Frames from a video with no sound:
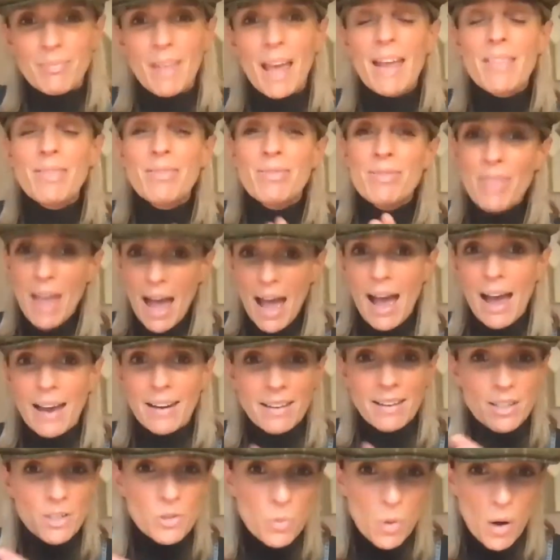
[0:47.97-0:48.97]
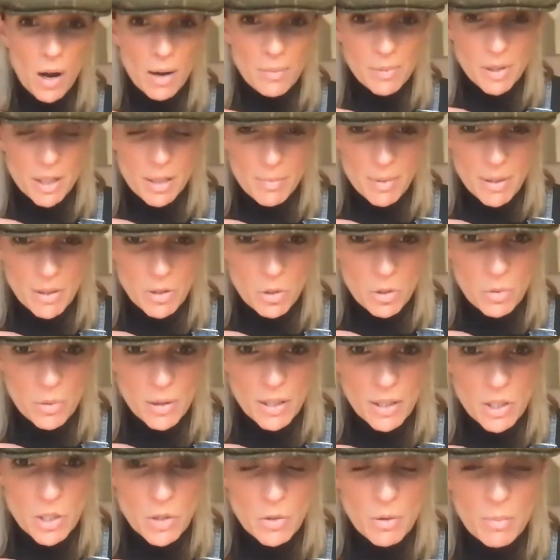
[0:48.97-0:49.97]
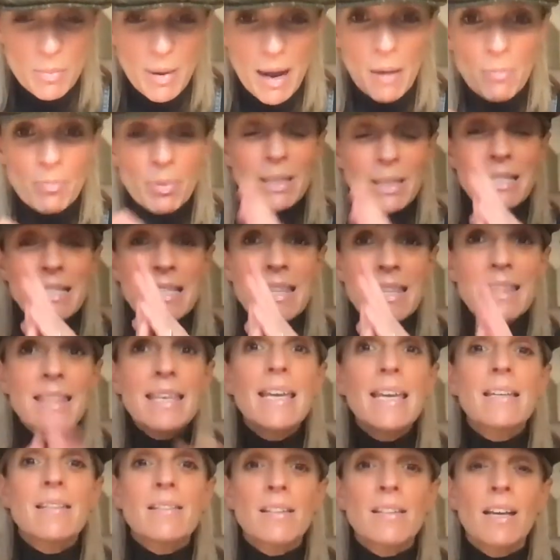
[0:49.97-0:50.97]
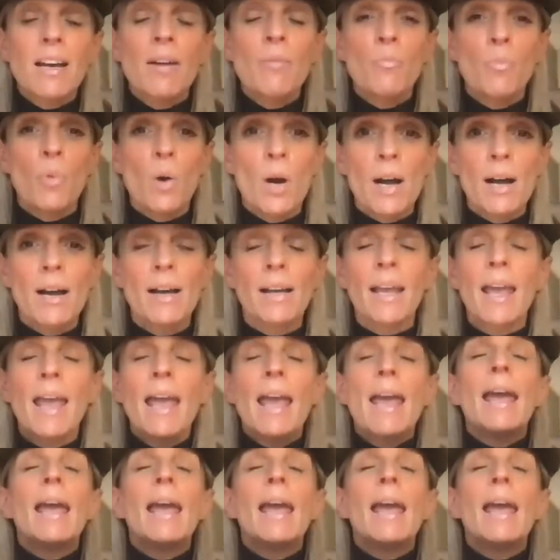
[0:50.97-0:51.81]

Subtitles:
And that is what I'm going to be talking to you about, because this can work